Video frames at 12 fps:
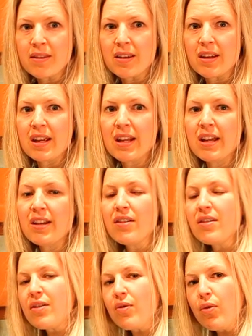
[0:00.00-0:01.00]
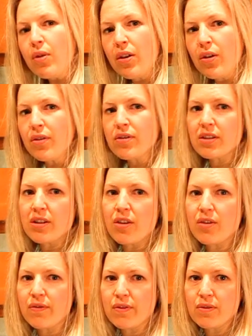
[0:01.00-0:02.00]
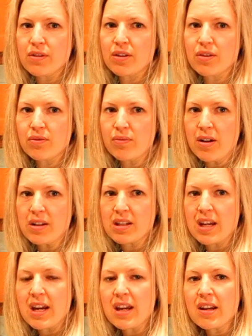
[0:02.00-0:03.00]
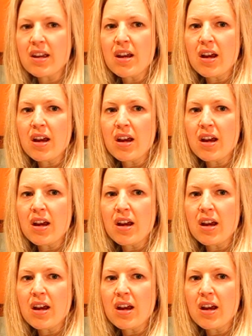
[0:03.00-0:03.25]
eating oils and other foods in their raw state